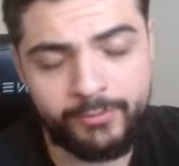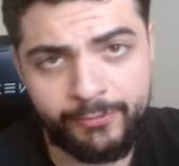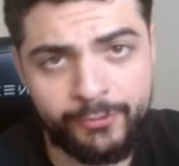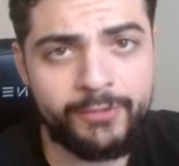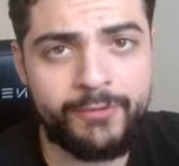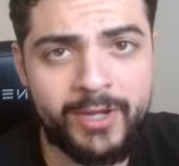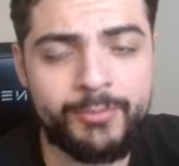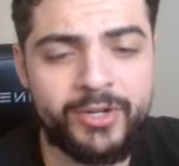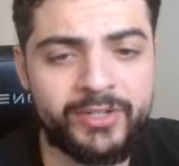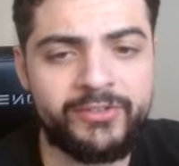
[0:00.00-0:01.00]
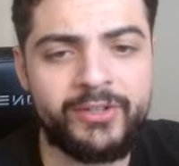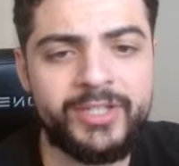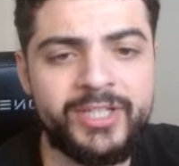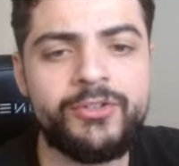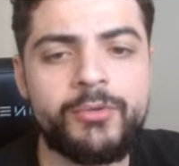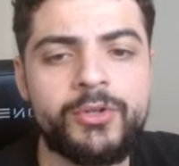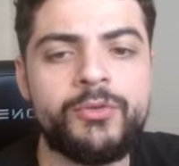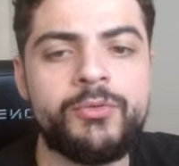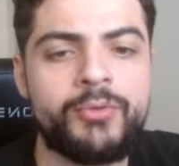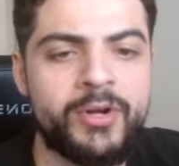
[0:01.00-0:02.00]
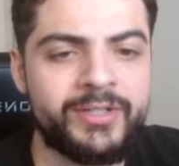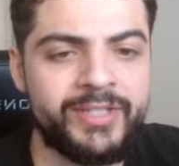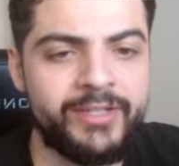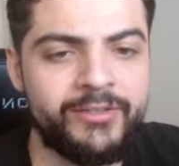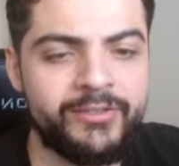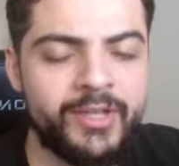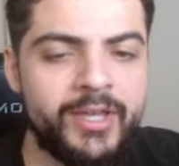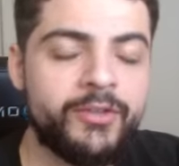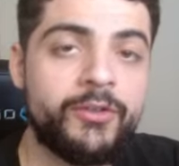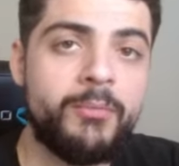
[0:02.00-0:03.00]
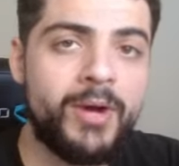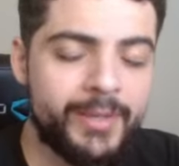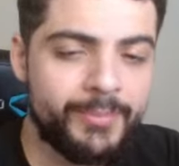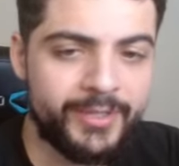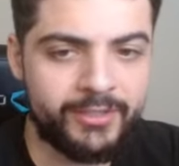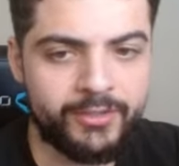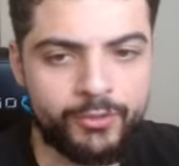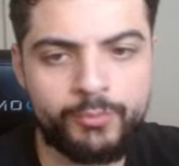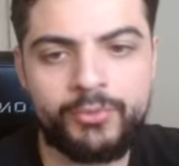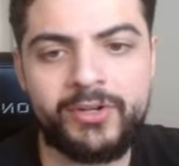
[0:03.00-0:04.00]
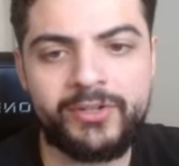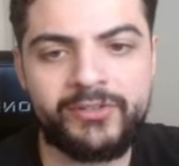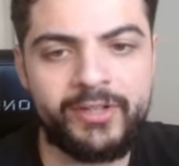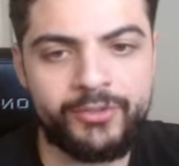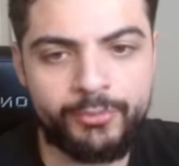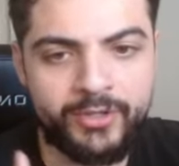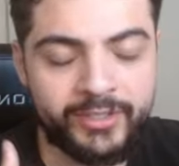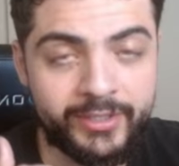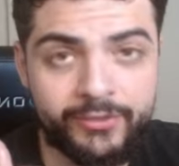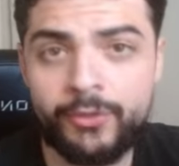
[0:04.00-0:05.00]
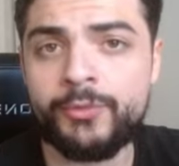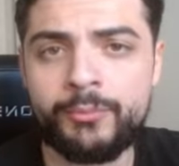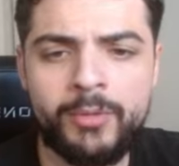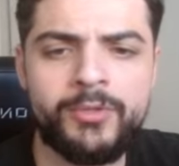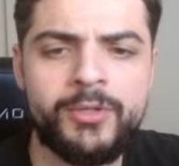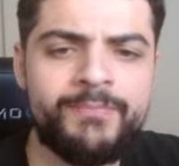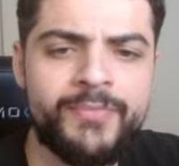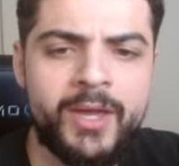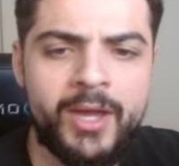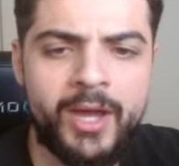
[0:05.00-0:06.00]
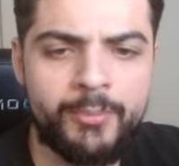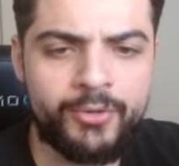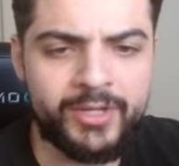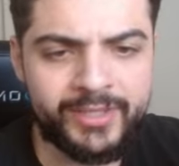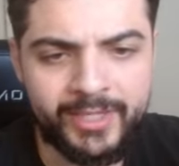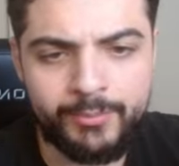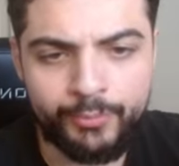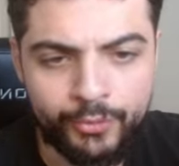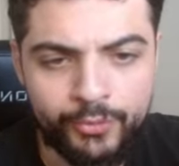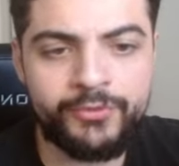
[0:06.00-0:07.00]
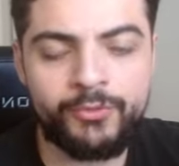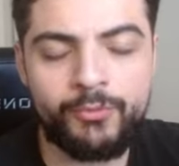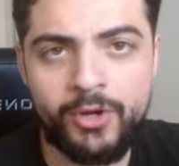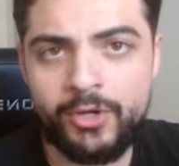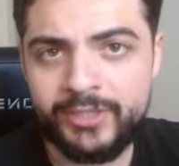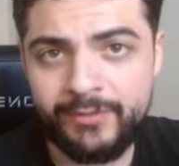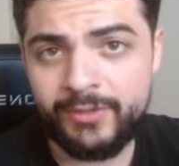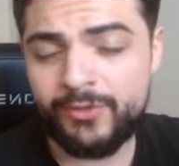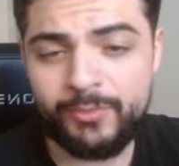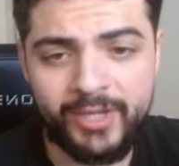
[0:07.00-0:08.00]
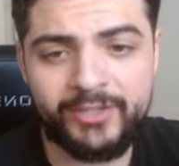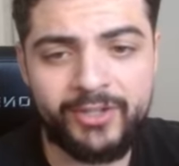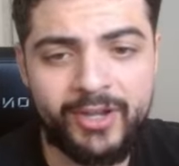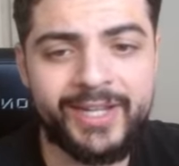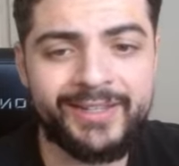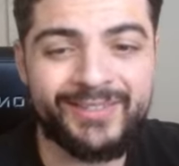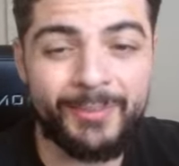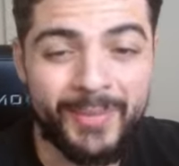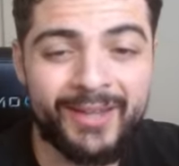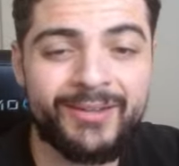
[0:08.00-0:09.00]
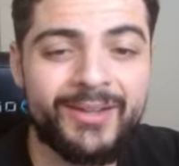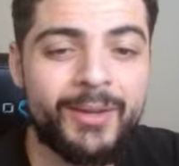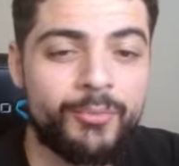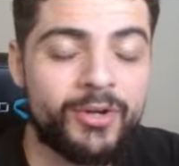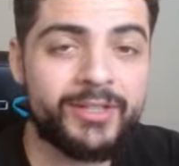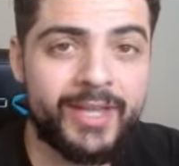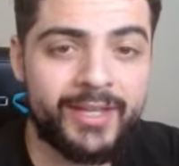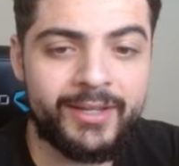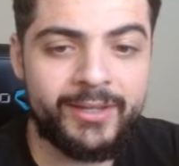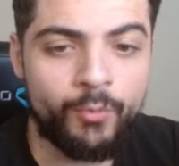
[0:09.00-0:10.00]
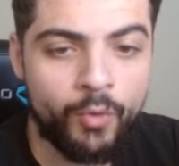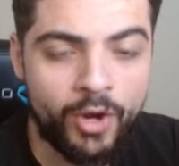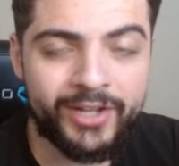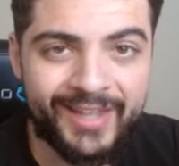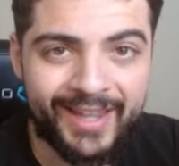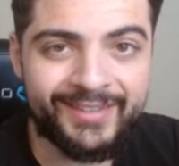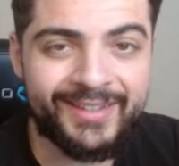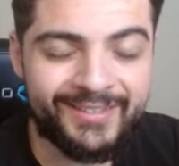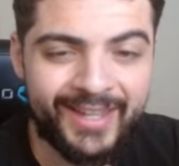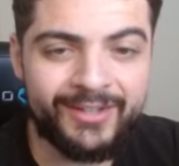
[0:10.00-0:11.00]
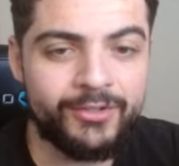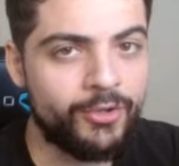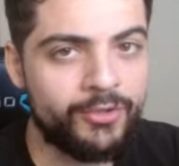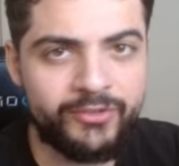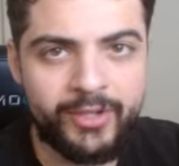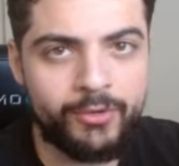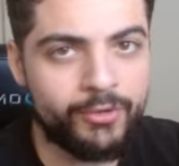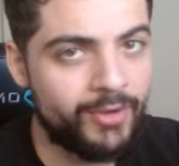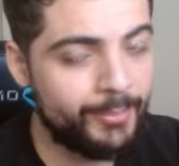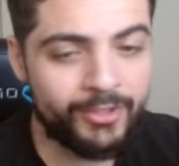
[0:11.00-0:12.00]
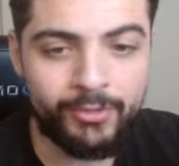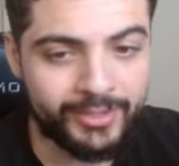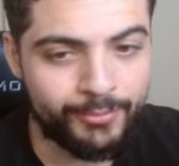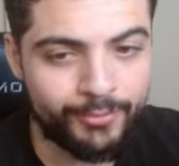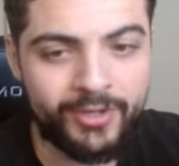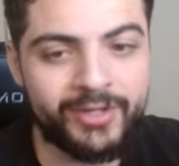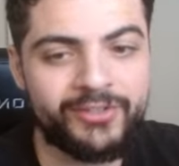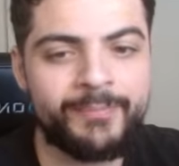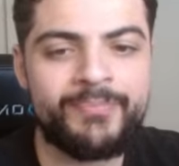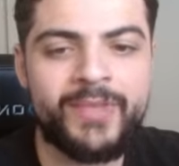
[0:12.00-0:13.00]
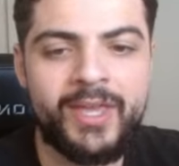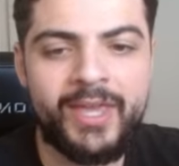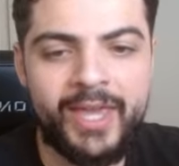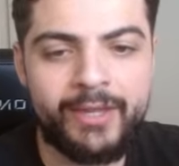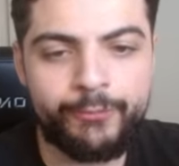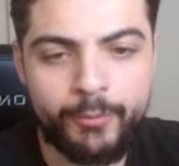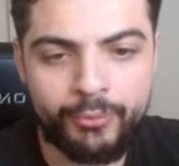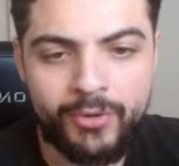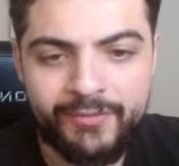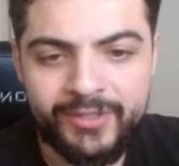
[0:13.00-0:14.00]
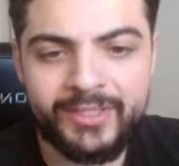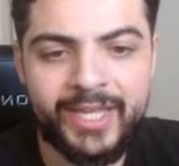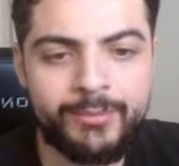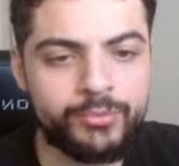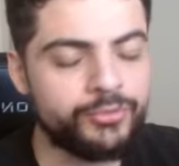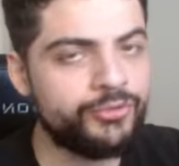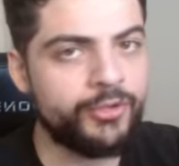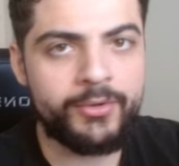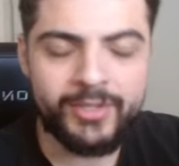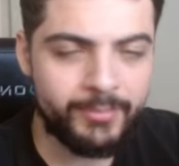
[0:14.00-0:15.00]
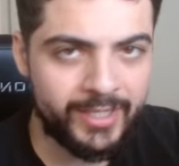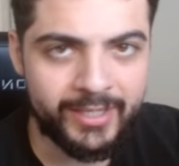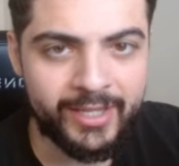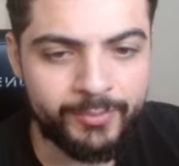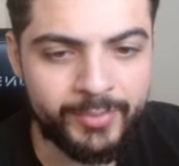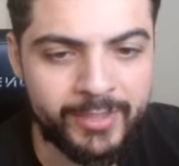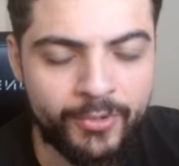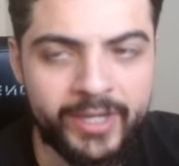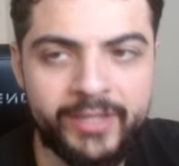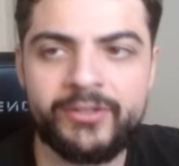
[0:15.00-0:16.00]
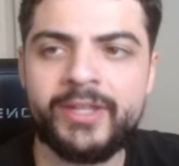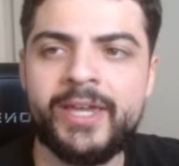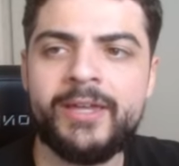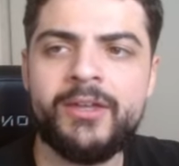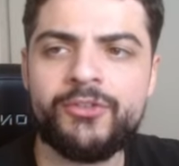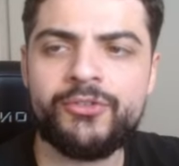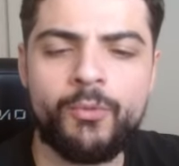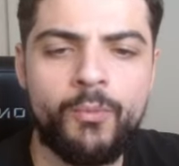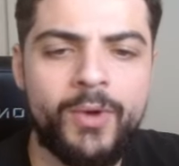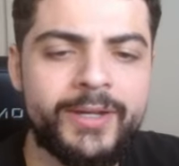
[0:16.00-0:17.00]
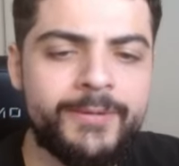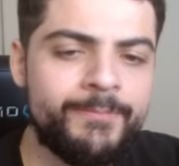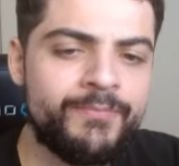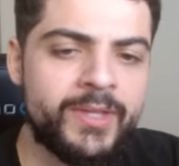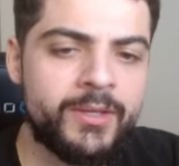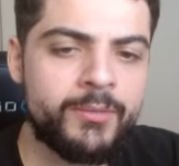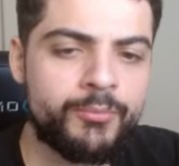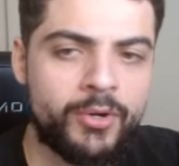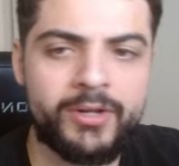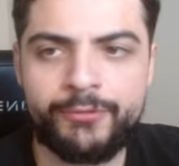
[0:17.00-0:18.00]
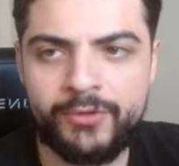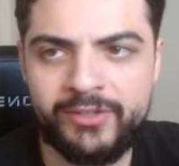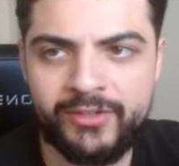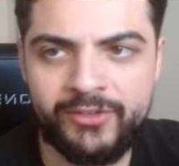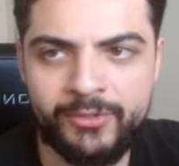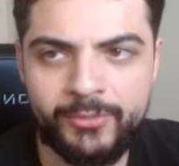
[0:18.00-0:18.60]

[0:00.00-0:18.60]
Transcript: before you find a product to sell, you need to know what a good product is. So in my opinion, a good product to sell is a product that solves a problem, a product that improves the world, even if it's by a tiniest amount, product that works as intended. Don't sell crappy quality products. And for private label, don't compete against big brands, okay? So one product, for instance,